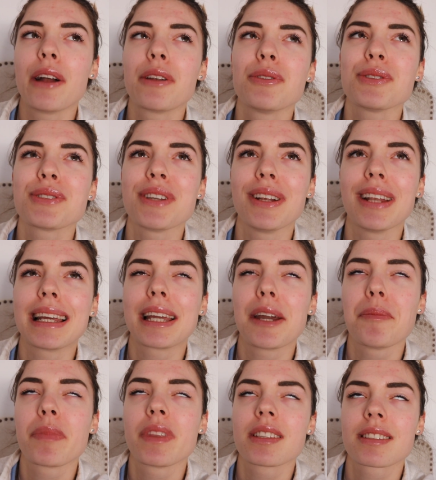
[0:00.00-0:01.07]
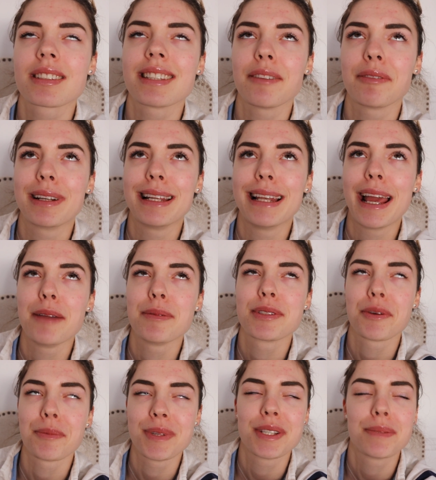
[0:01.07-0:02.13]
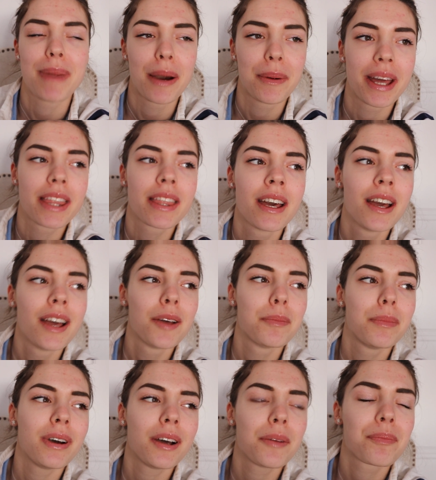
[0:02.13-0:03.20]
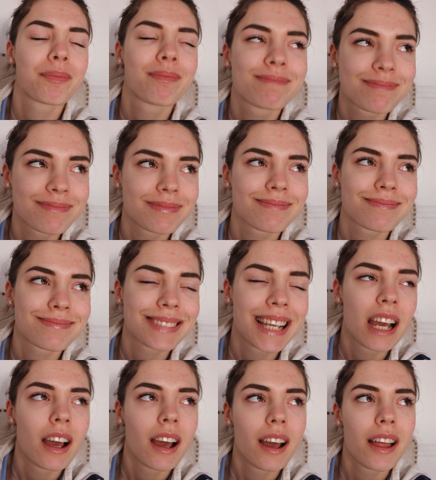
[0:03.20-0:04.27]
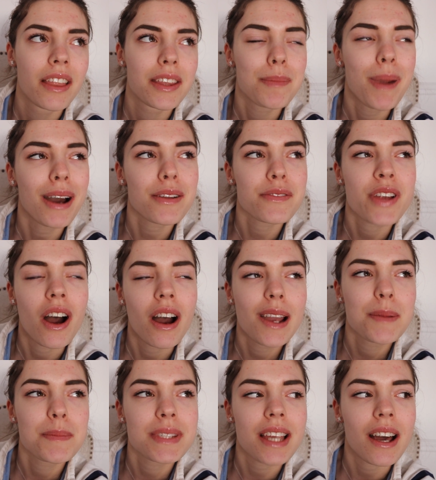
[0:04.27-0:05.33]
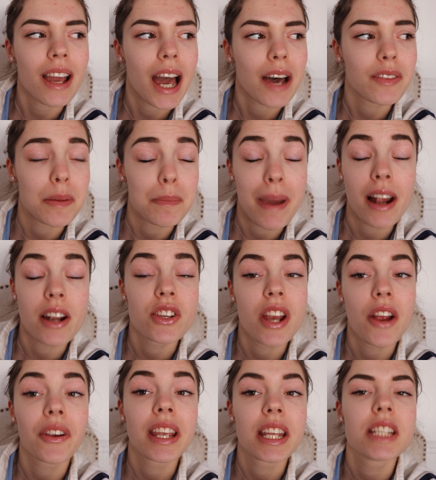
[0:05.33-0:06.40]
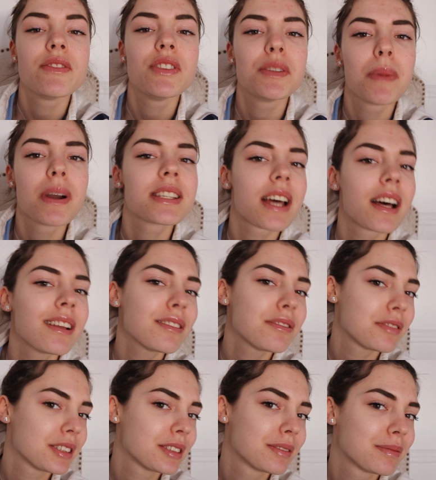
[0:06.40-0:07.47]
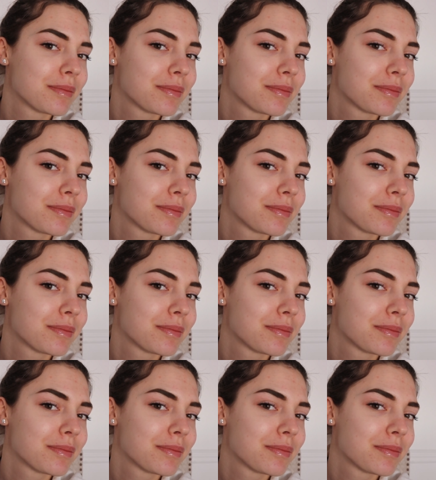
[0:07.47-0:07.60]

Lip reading: And also, like, this can sound really lame and stop me, just bear with, but the amount of times I have imaginary interviewed myself,